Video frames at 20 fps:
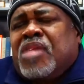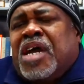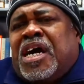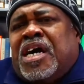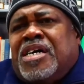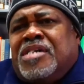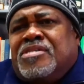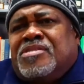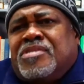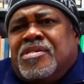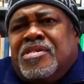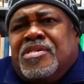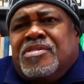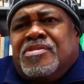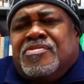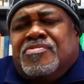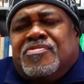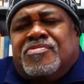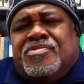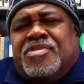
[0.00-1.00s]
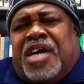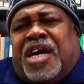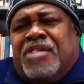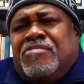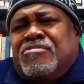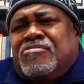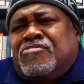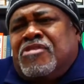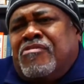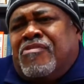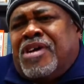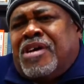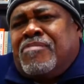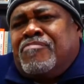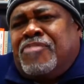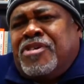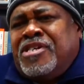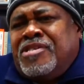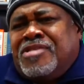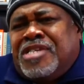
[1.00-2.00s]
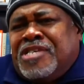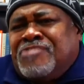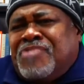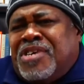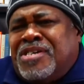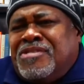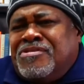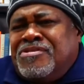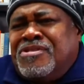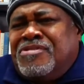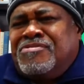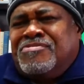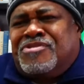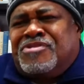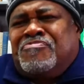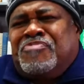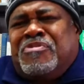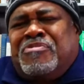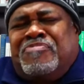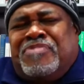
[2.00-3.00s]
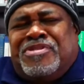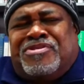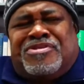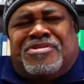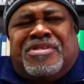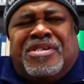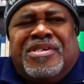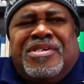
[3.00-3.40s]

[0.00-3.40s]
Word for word: Huh? Nah, he was BYB. That's why I don't know. Some people be.